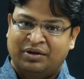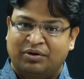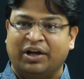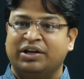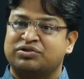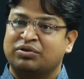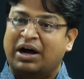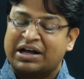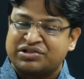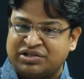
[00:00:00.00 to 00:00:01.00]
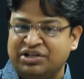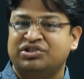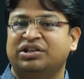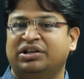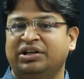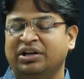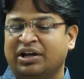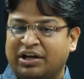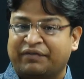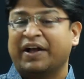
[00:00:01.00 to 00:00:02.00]
Okay, so essentially,
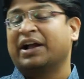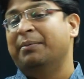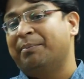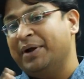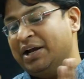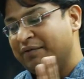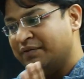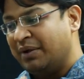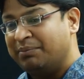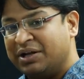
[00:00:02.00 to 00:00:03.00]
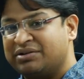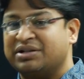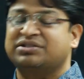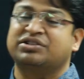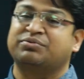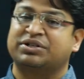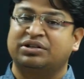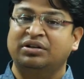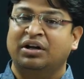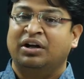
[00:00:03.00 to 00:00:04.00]
if I compare it with my blood test
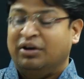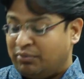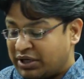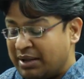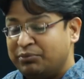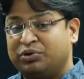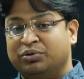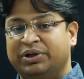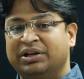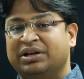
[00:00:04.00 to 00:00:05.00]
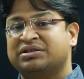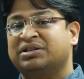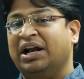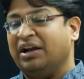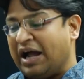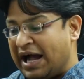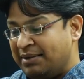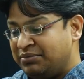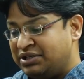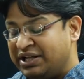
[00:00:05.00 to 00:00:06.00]
situation, what I'm doing is that
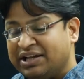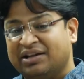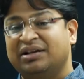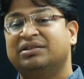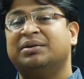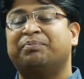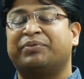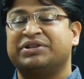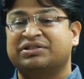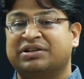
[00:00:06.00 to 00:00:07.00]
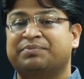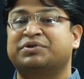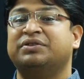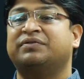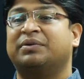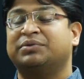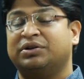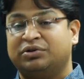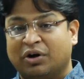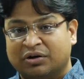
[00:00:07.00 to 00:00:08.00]
I'm taking the prescription from
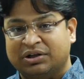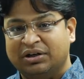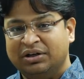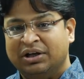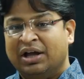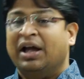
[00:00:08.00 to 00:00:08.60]
the doctor